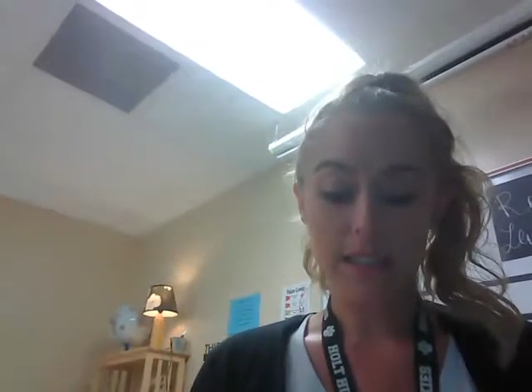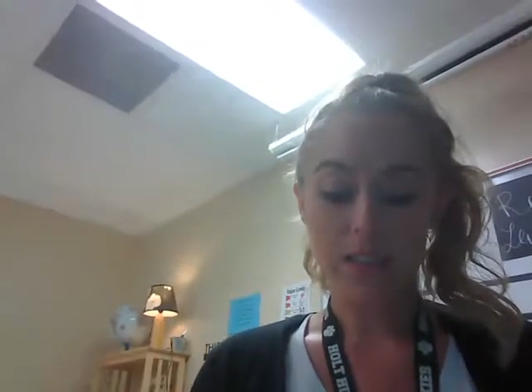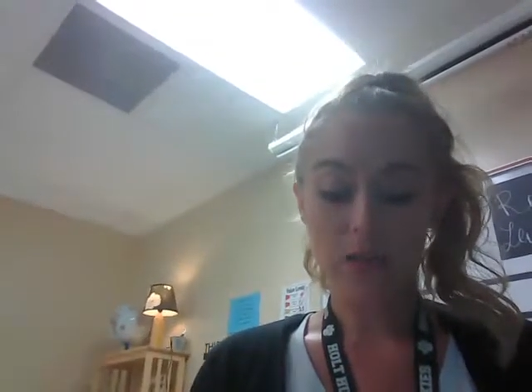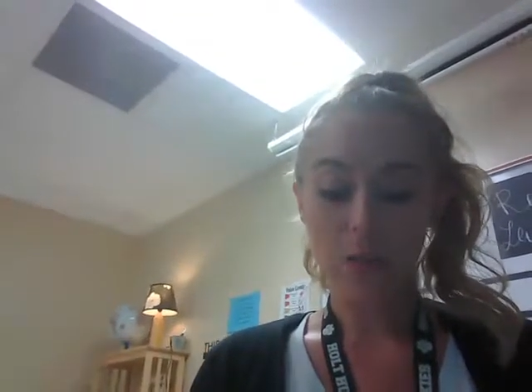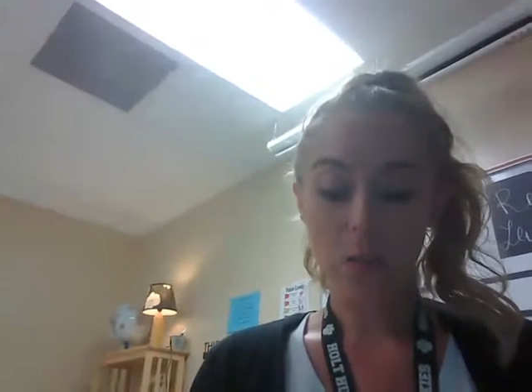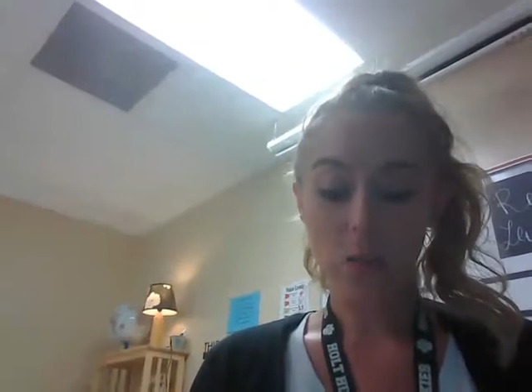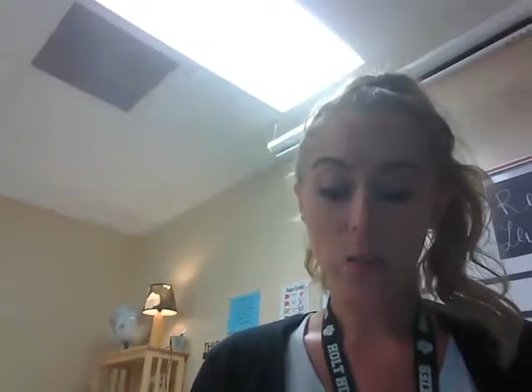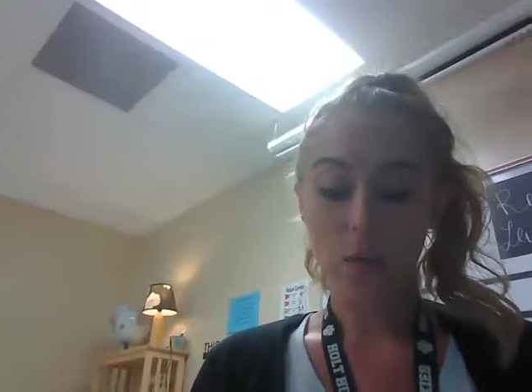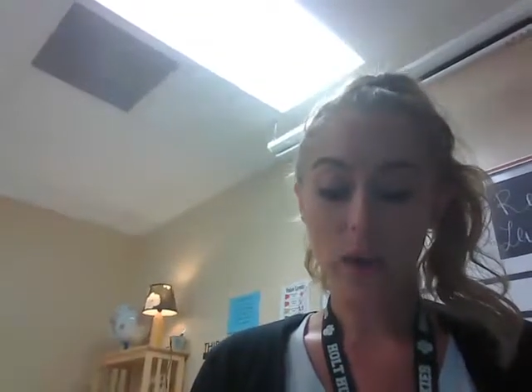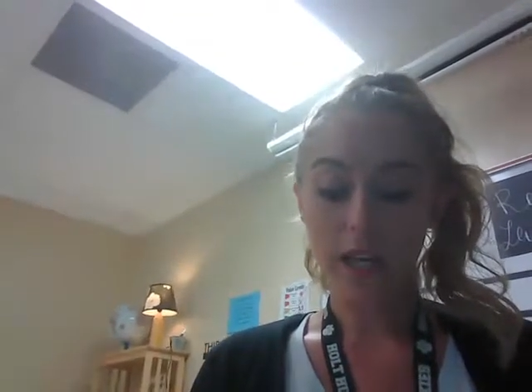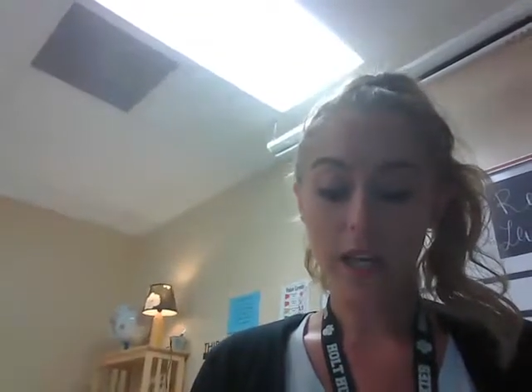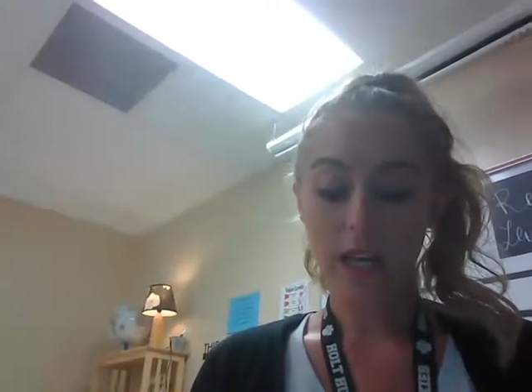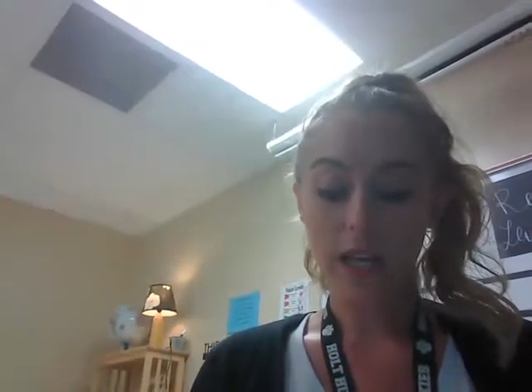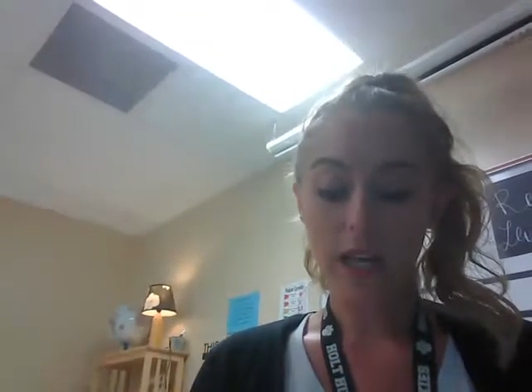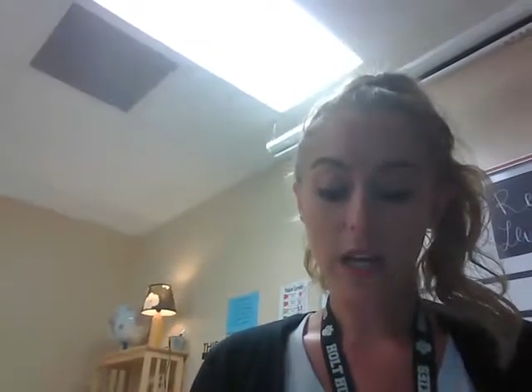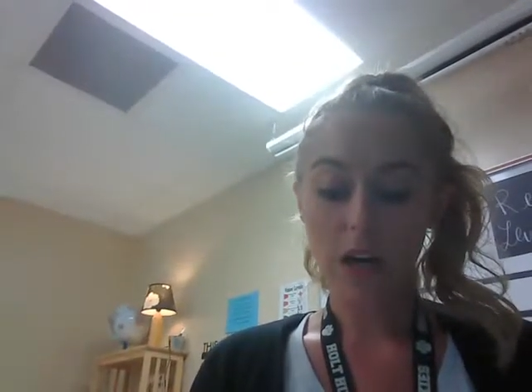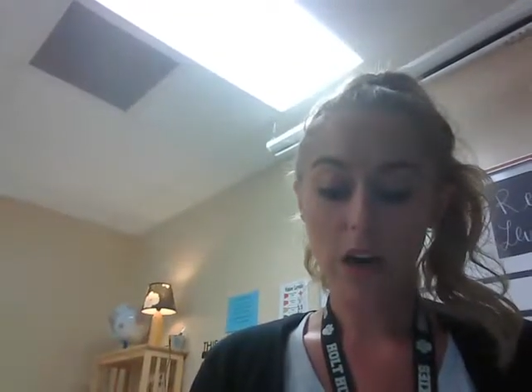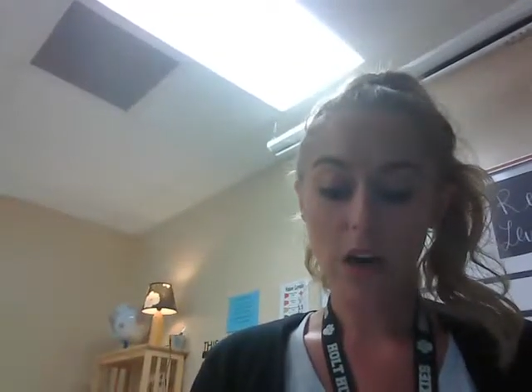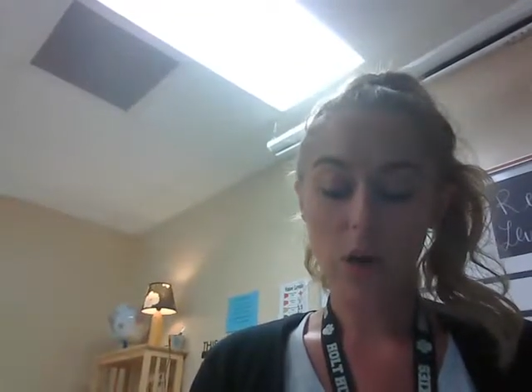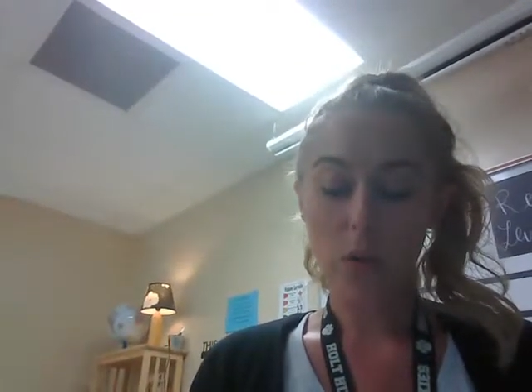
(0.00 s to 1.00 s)

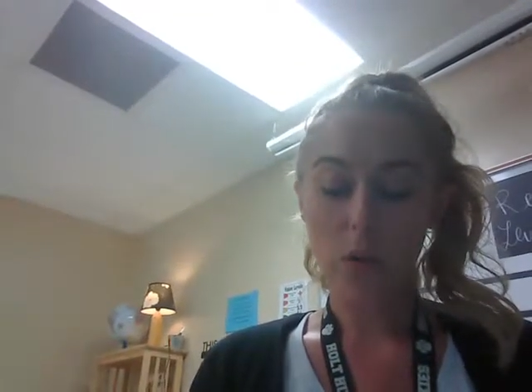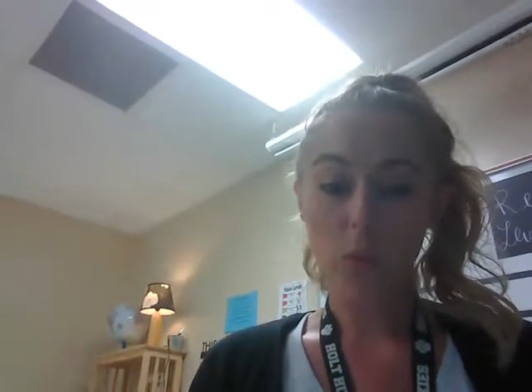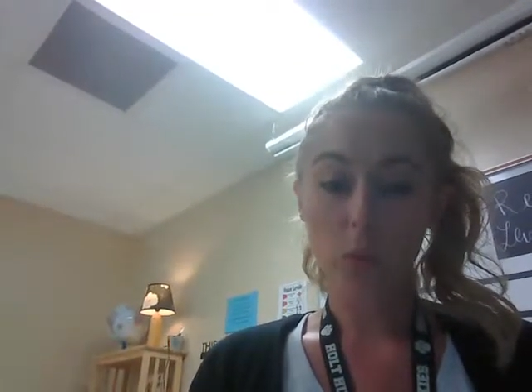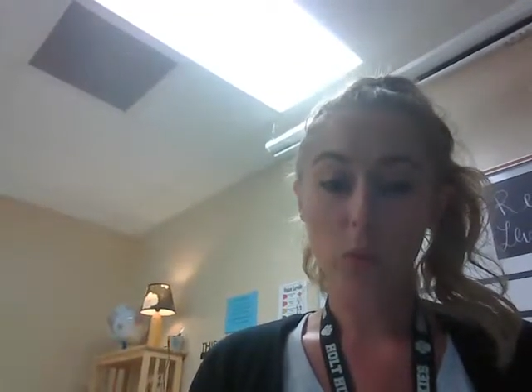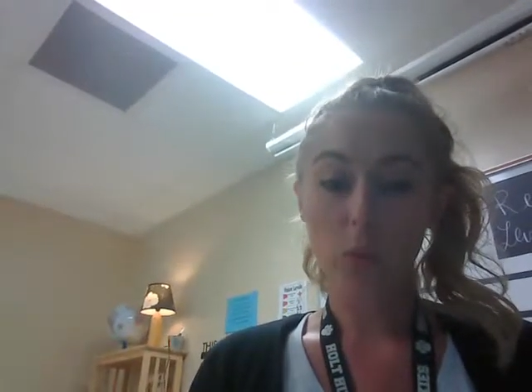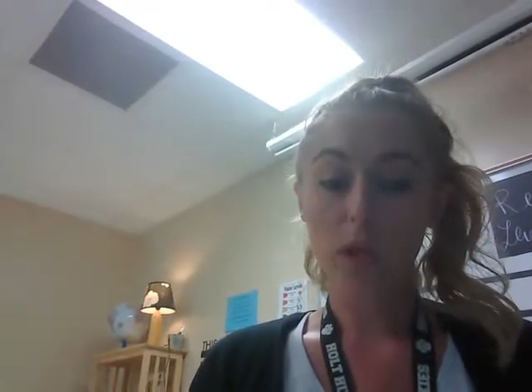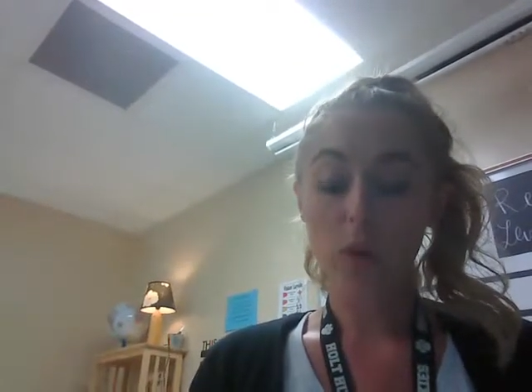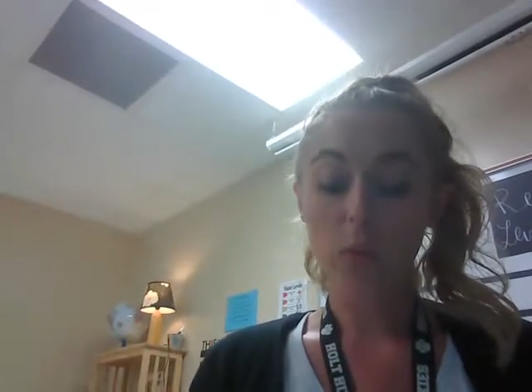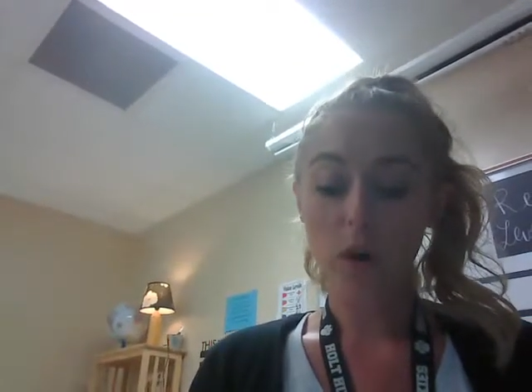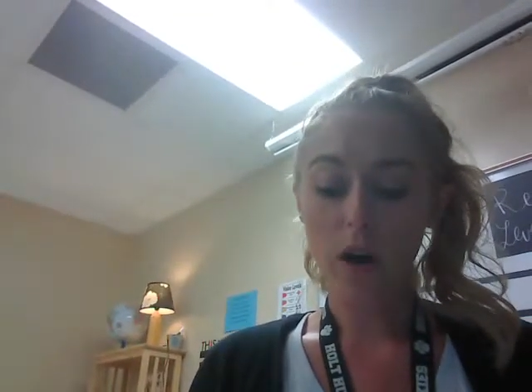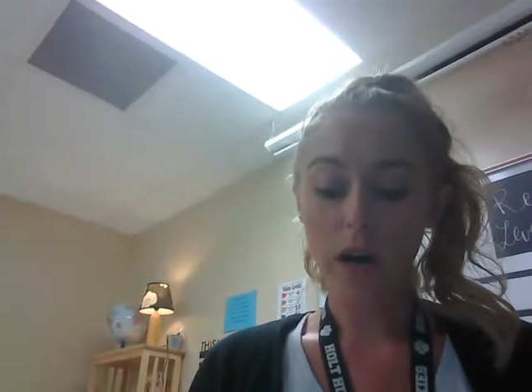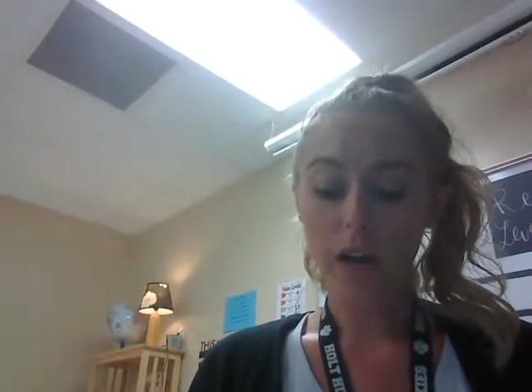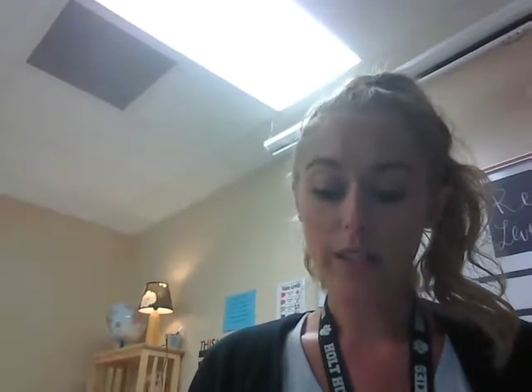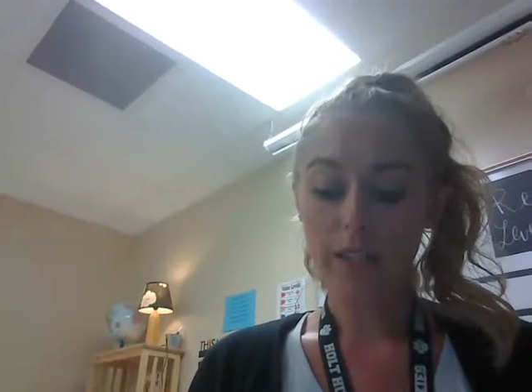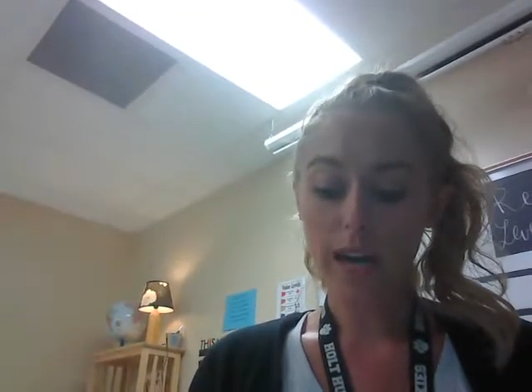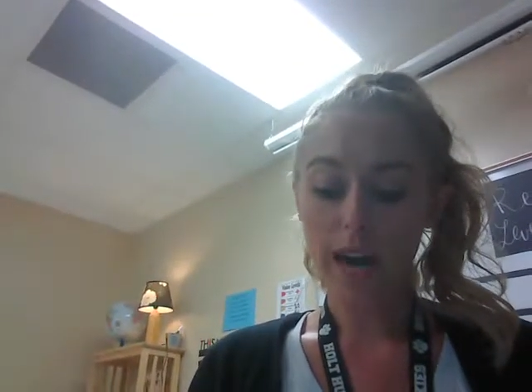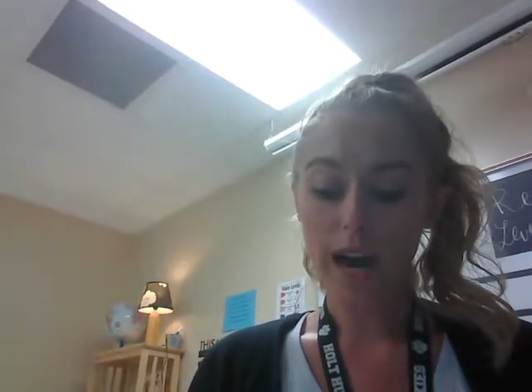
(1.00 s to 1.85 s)
we want